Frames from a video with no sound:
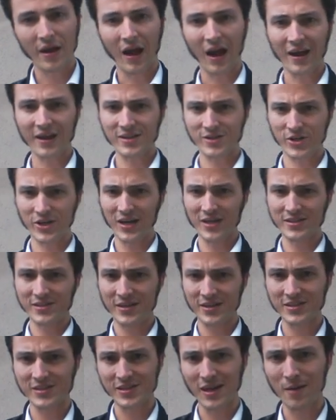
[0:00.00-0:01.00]
I guess you guys
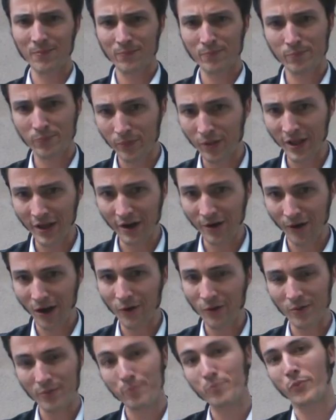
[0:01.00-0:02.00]
need to stop playing around
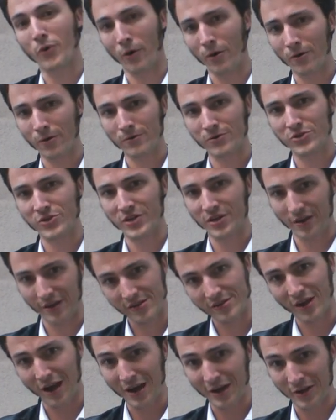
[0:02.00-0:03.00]
with purged
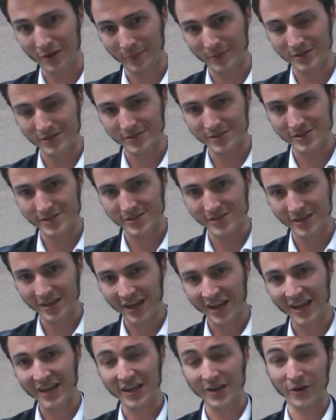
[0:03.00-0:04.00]
documents
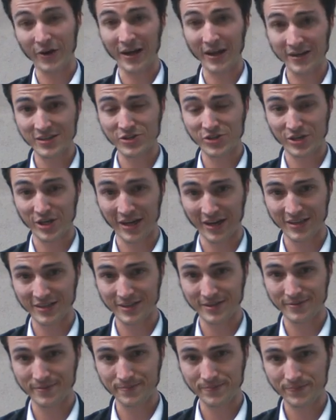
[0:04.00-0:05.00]
and get your heads checked.
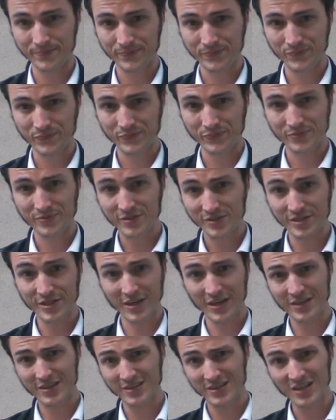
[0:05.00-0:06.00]
Do you
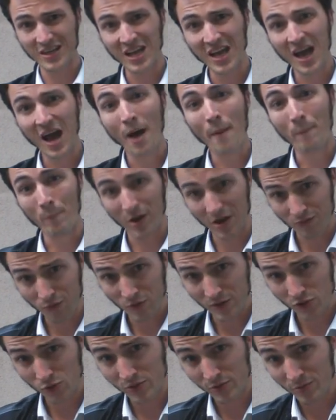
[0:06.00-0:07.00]
get it? My
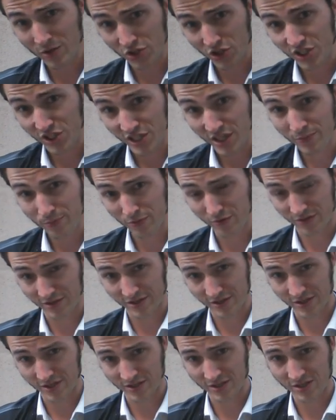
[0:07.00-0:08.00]
voice was much deeper
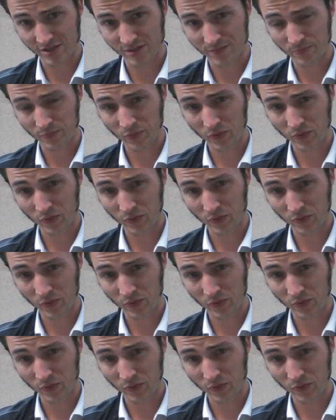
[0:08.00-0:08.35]
than this.